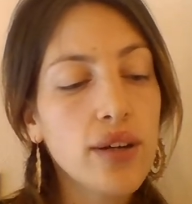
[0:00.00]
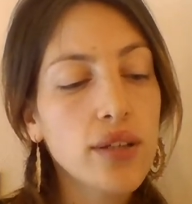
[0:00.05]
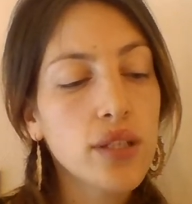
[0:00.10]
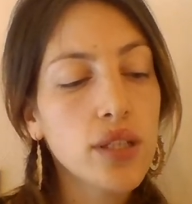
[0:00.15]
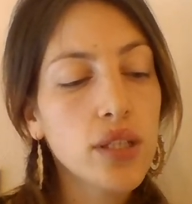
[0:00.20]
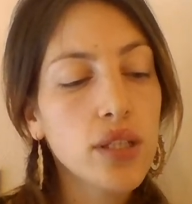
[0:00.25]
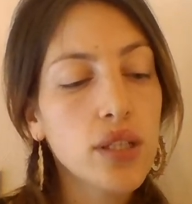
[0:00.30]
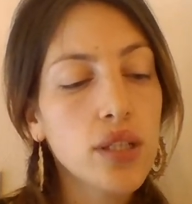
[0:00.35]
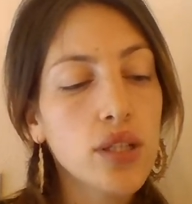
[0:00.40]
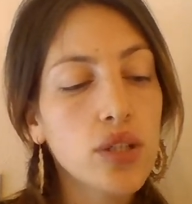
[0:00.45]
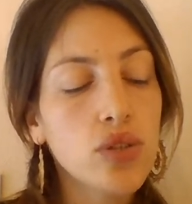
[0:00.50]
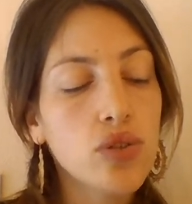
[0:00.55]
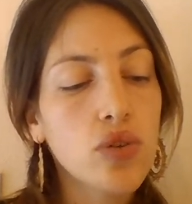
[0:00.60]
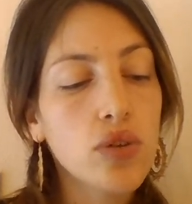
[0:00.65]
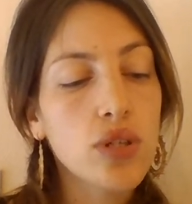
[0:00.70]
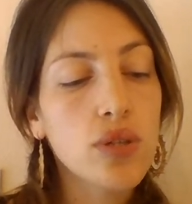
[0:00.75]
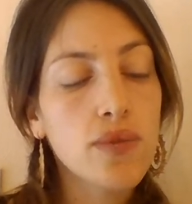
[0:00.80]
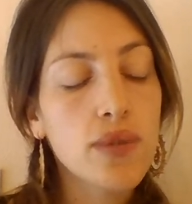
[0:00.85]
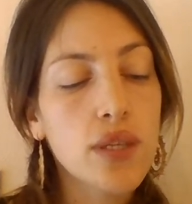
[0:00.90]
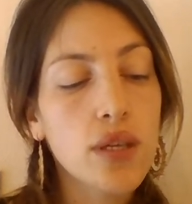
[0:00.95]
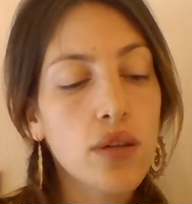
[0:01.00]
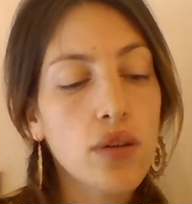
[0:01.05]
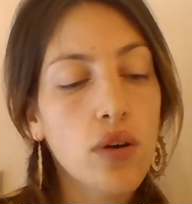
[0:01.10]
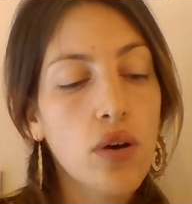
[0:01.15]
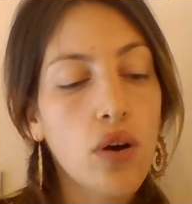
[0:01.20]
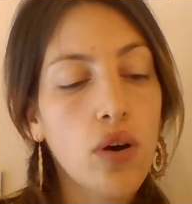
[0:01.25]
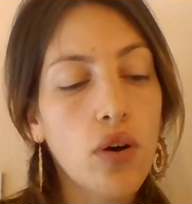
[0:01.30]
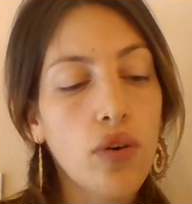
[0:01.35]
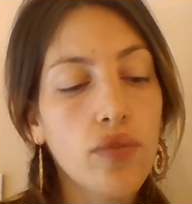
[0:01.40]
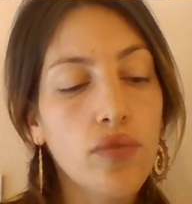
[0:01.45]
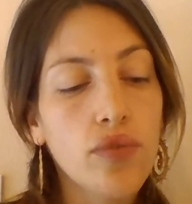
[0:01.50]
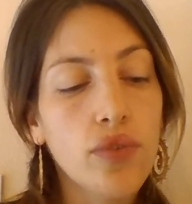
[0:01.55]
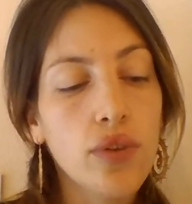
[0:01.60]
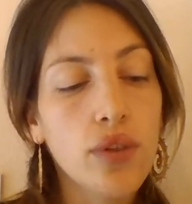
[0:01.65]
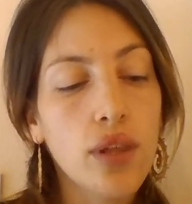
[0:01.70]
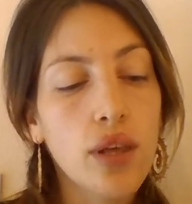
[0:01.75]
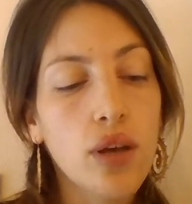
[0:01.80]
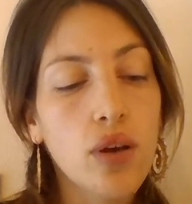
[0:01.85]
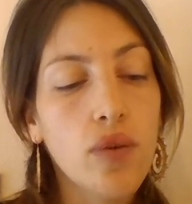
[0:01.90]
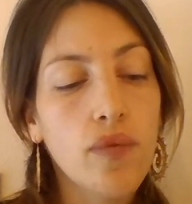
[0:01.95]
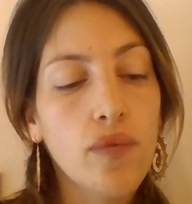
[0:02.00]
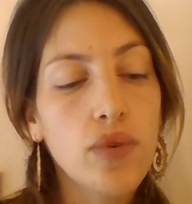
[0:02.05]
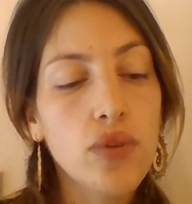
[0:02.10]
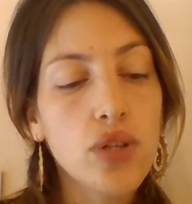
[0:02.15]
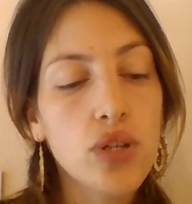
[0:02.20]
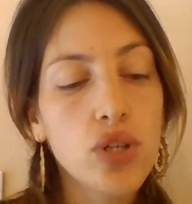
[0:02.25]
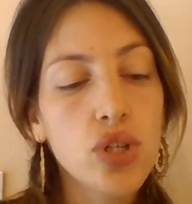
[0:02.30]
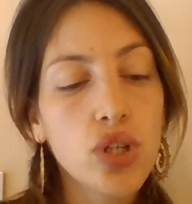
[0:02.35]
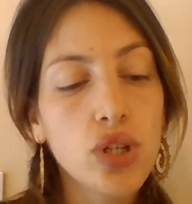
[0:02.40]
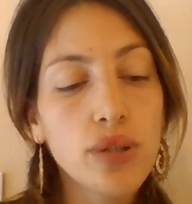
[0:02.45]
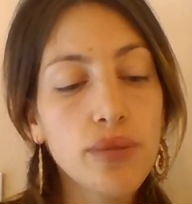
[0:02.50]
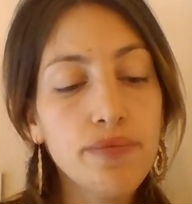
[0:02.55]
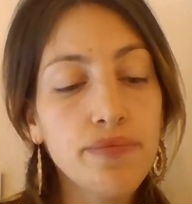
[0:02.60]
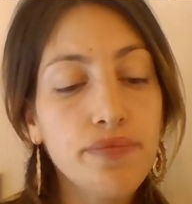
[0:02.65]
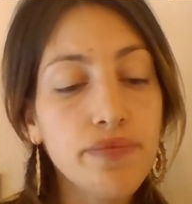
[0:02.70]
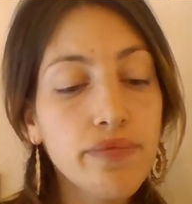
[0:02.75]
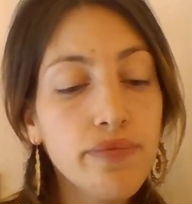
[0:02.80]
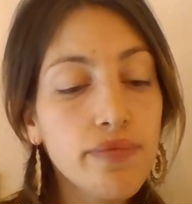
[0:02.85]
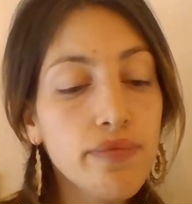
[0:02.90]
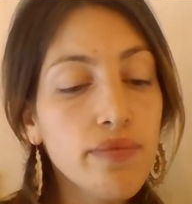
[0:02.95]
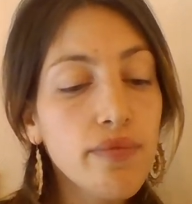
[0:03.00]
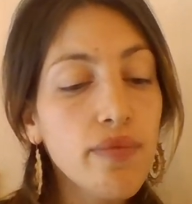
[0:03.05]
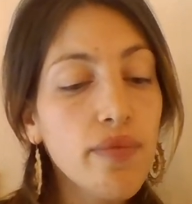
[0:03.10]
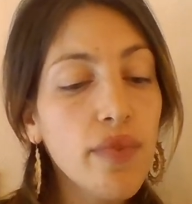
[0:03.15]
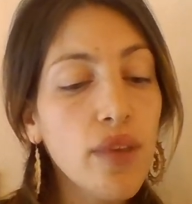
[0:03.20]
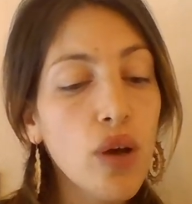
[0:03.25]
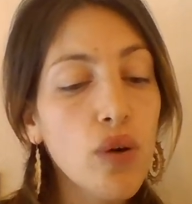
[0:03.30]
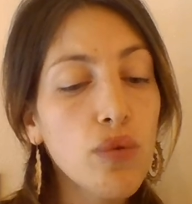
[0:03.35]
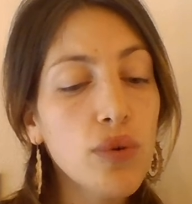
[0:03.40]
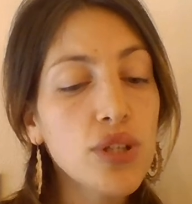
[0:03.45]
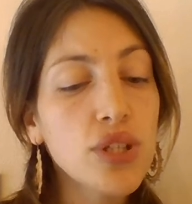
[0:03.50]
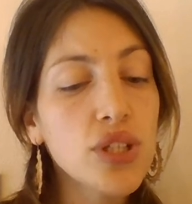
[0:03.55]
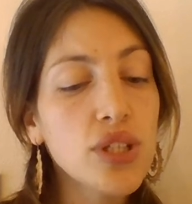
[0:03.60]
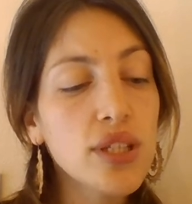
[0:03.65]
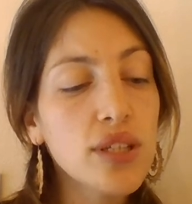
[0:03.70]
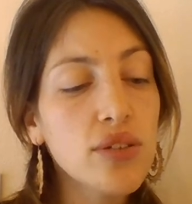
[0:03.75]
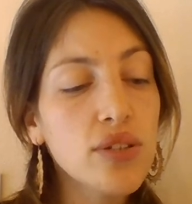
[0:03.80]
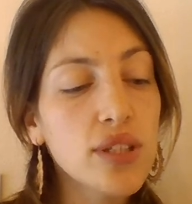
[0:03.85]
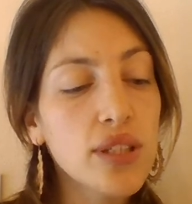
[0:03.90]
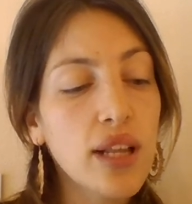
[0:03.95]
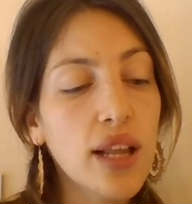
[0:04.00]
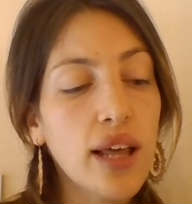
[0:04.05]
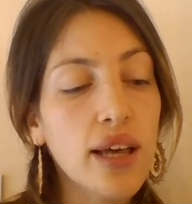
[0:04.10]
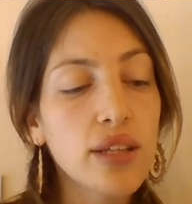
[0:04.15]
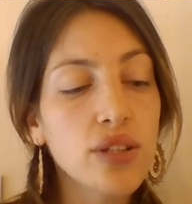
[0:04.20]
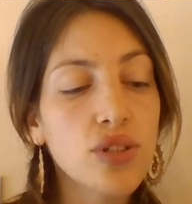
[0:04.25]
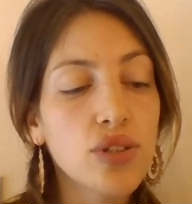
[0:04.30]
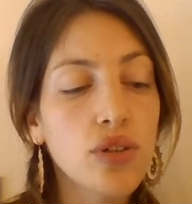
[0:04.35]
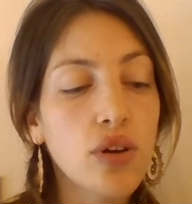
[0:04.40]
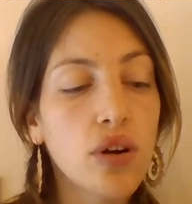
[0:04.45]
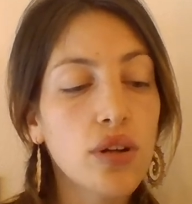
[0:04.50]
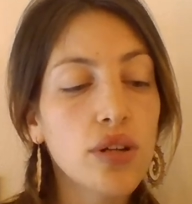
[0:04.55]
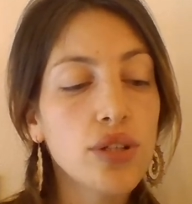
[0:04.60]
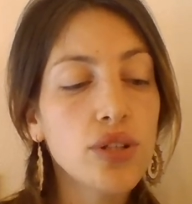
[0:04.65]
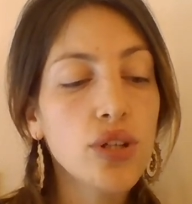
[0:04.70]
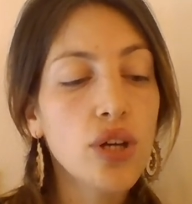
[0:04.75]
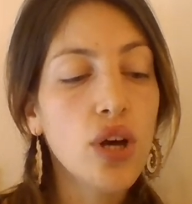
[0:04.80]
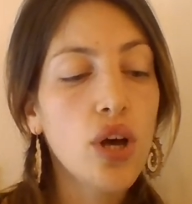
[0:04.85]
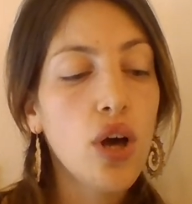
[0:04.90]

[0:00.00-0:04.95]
into a substance of decomposition, which is a crystalline solid.